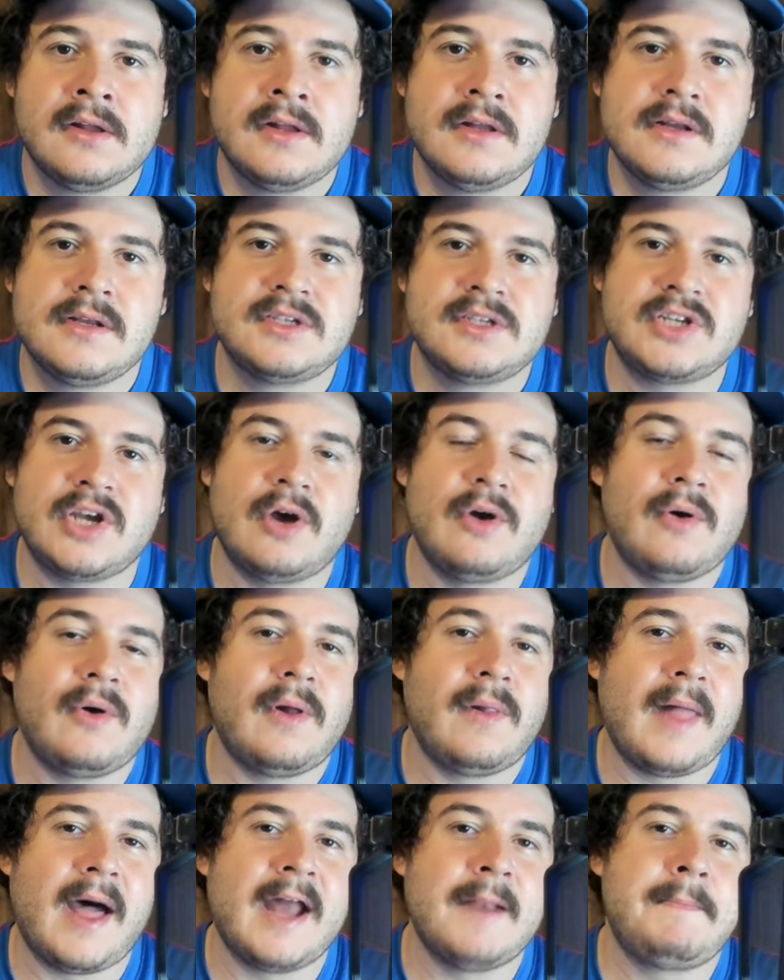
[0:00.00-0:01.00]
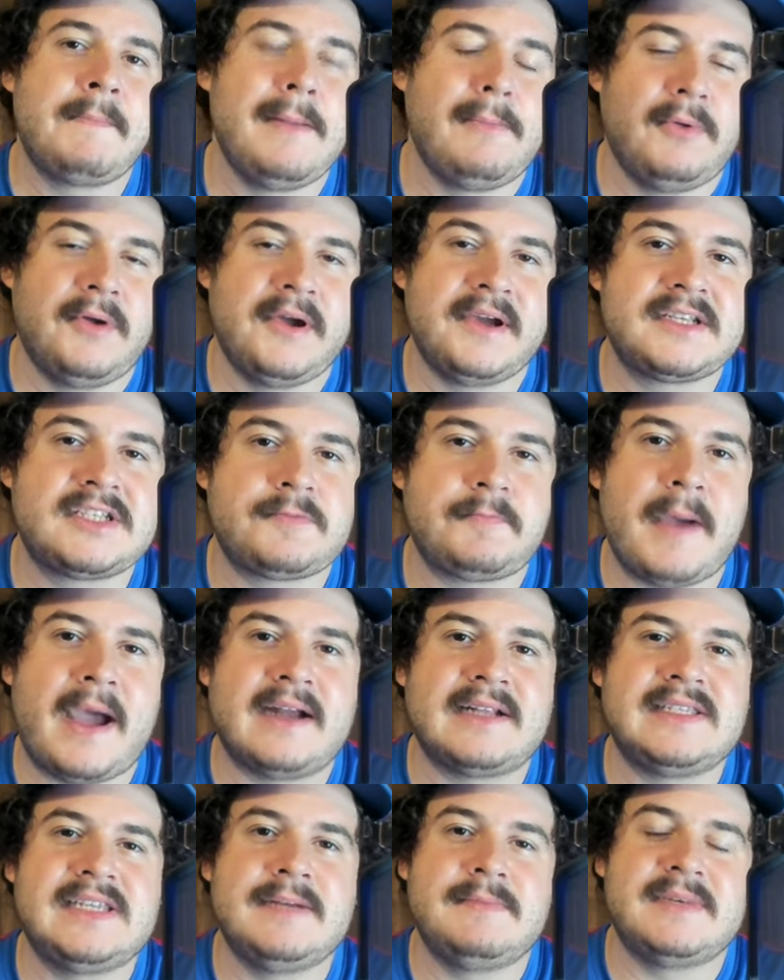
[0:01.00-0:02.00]
So a lot of people
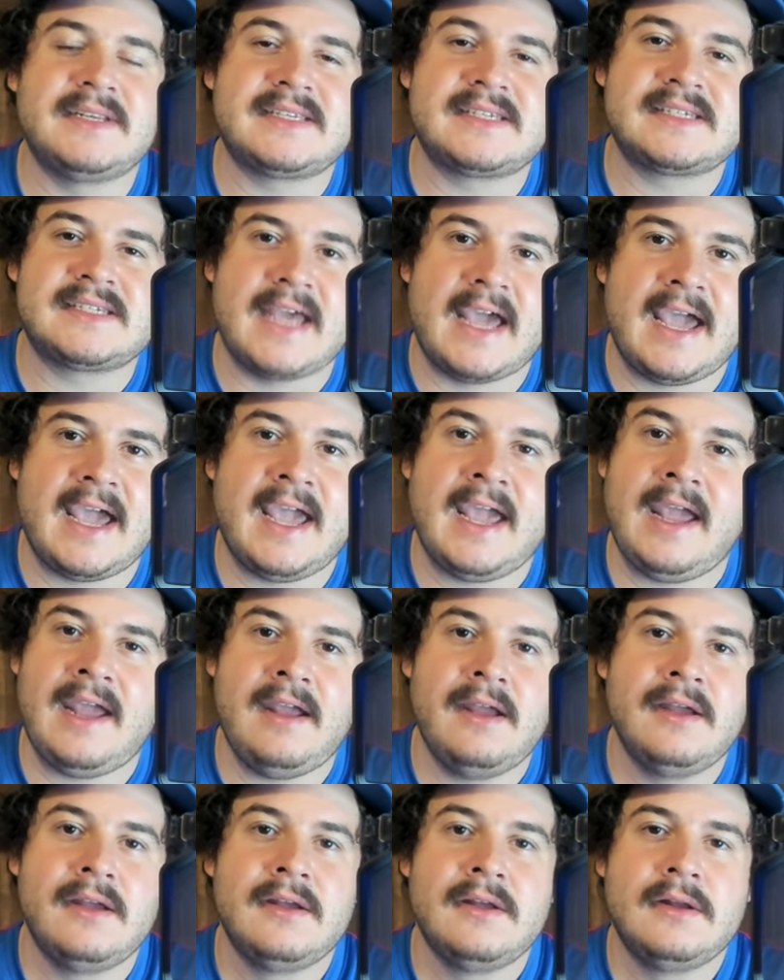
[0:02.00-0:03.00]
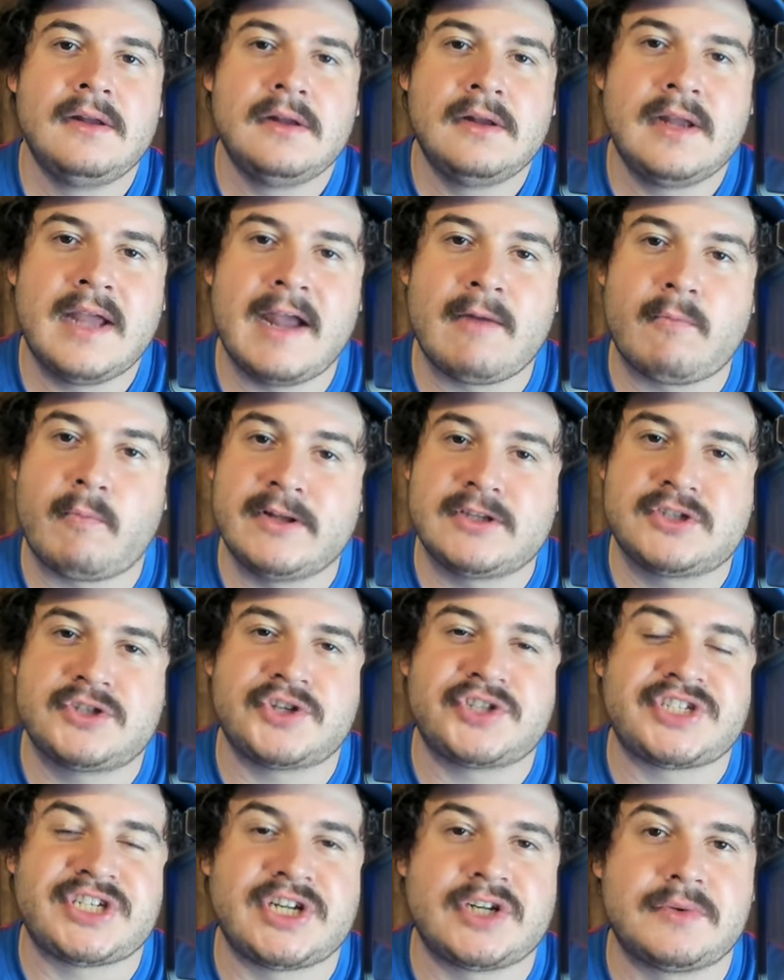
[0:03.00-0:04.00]
expect him to stay at
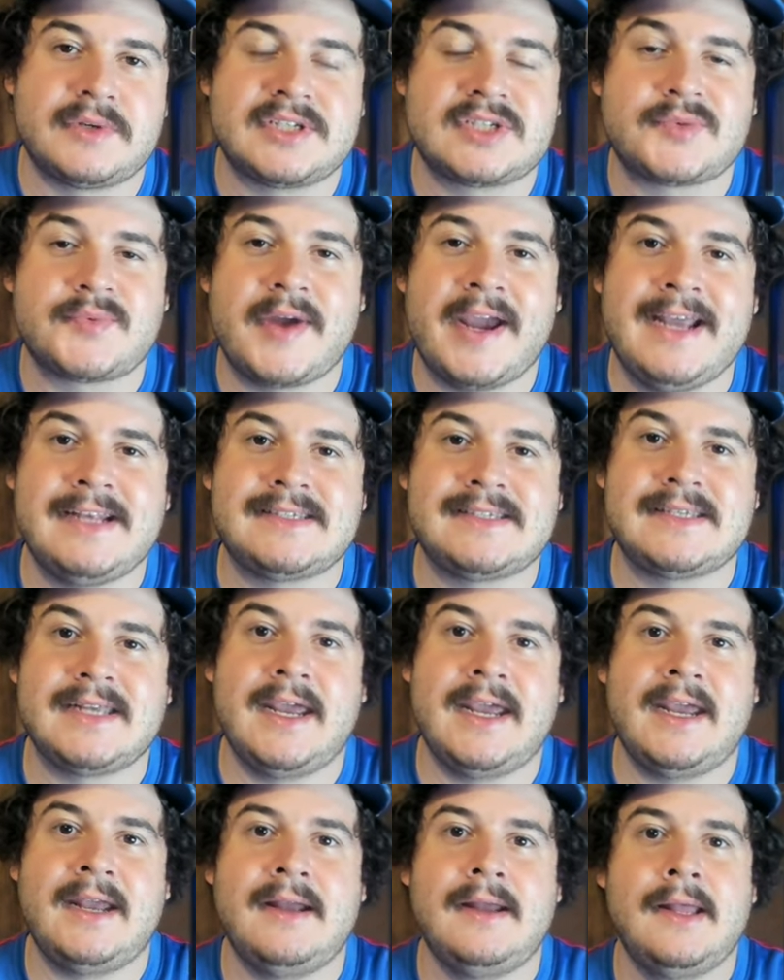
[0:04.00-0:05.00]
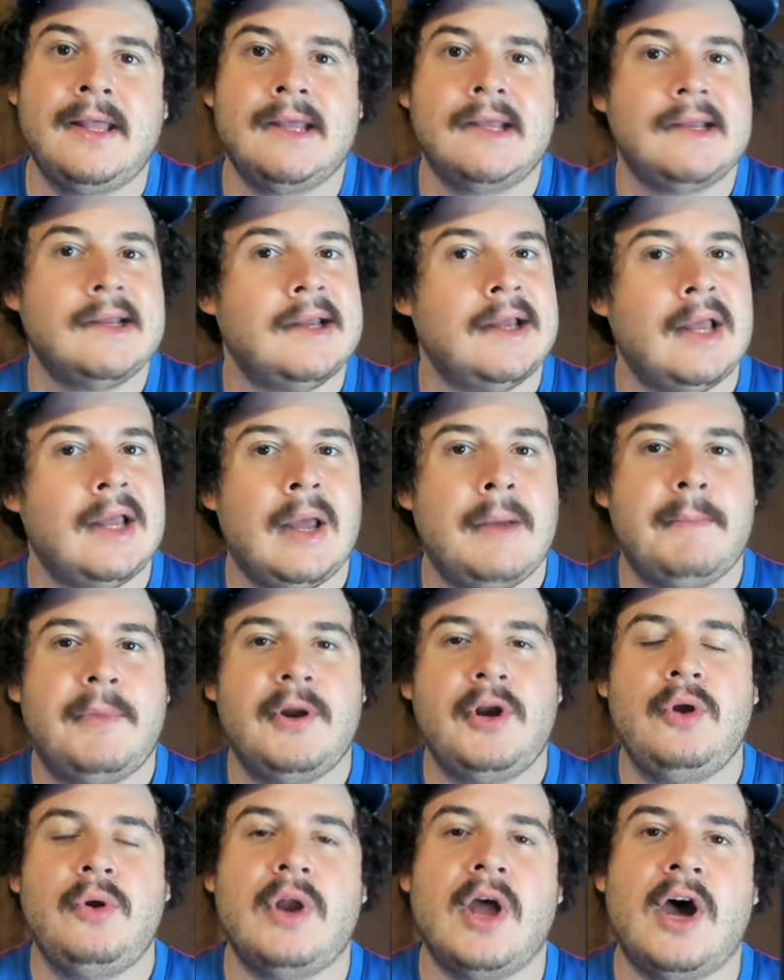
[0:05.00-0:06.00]
Richard Childress Racing,
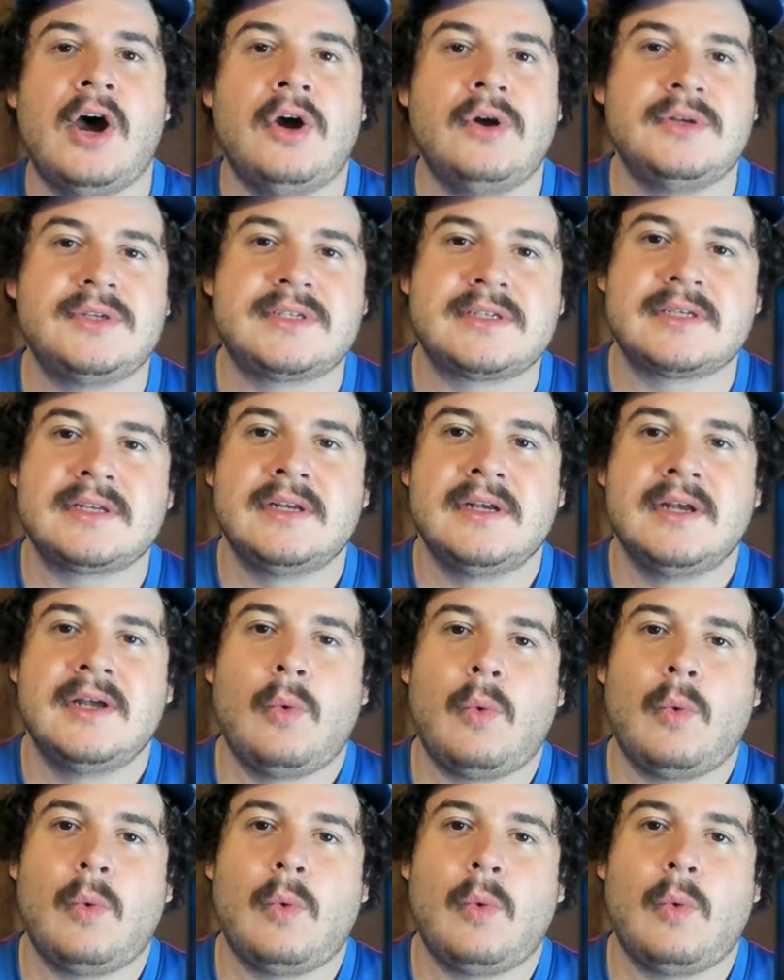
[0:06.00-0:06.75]
but who knows?